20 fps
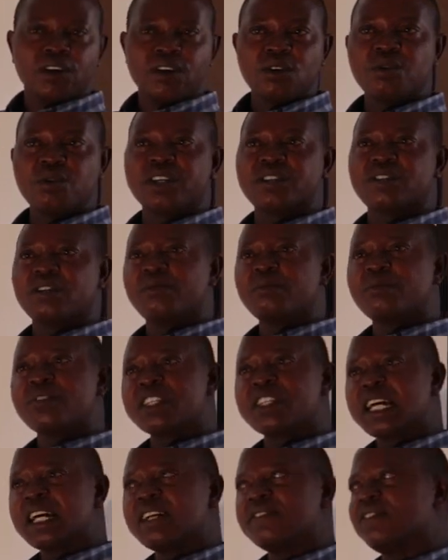always
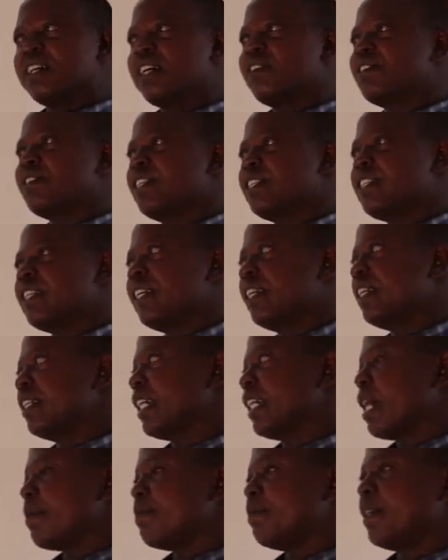observe how
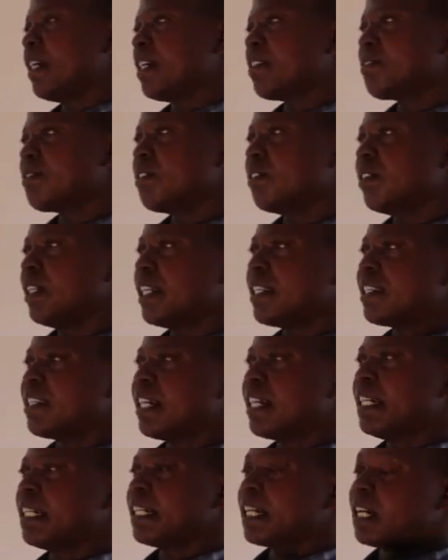it appears. So a child